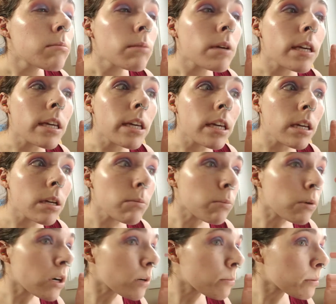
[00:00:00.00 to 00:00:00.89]
pinky,
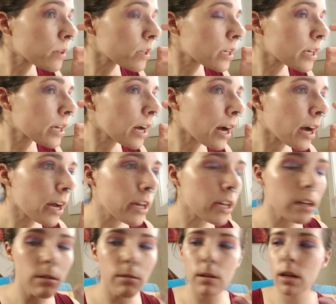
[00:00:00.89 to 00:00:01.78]
purpley eye
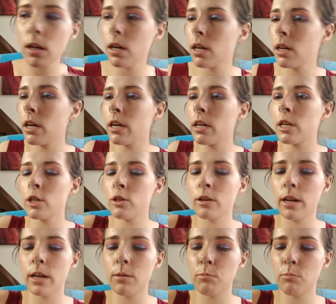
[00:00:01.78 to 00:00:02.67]
going on. I'm gonna
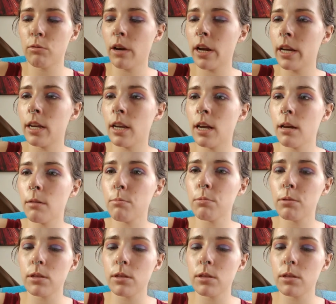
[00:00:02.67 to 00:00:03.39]
try and brighten up